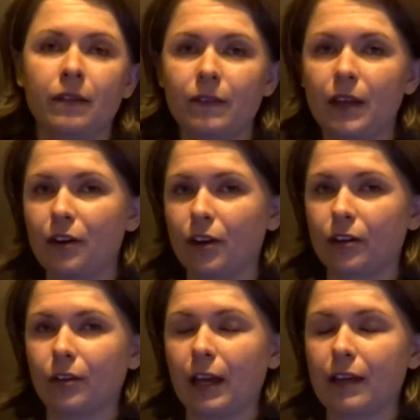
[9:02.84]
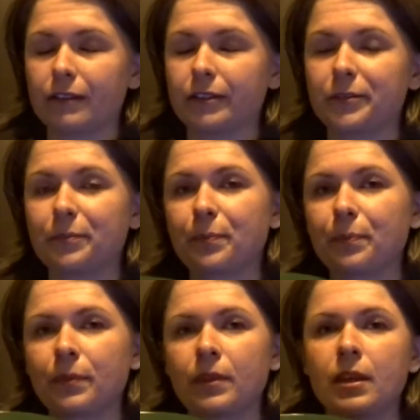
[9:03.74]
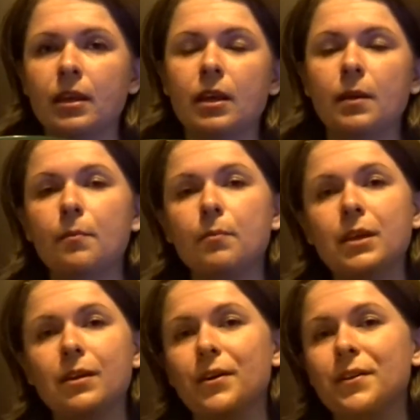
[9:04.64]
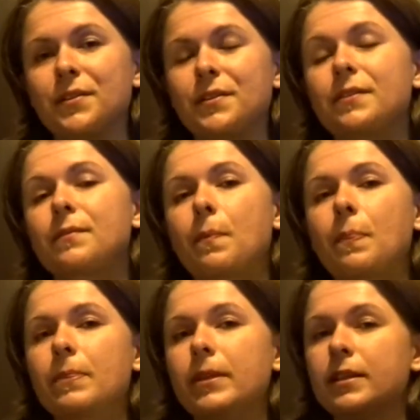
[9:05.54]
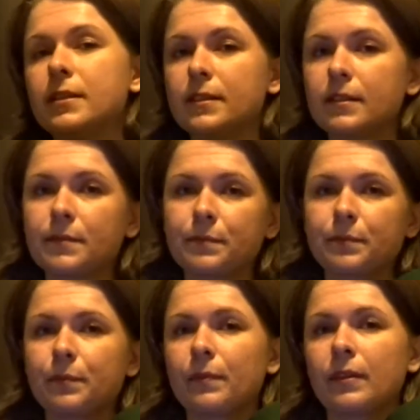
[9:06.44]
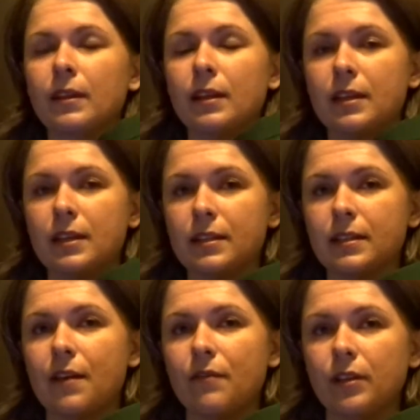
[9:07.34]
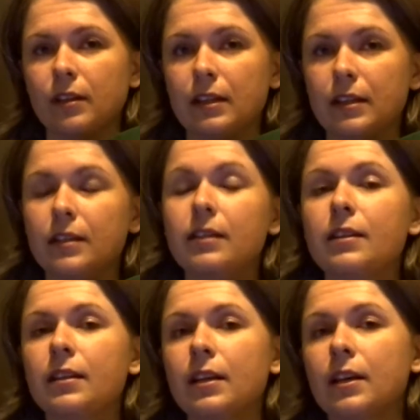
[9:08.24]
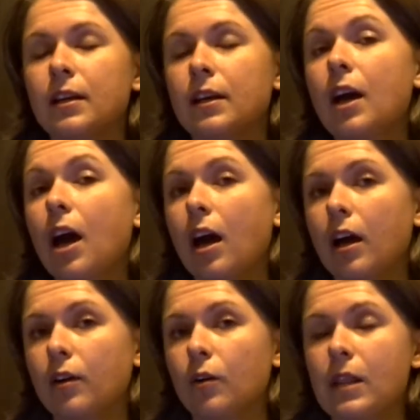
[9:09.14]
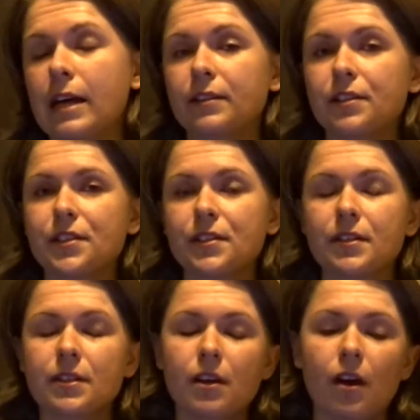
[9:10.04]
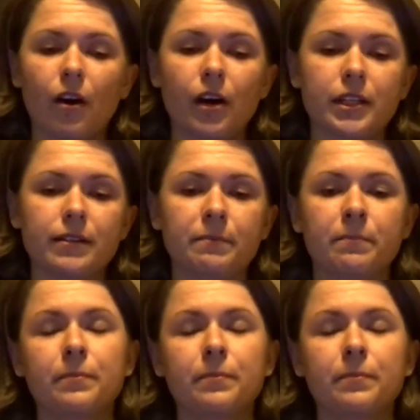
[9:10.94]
they are a collector, because this is definitely a collector's item.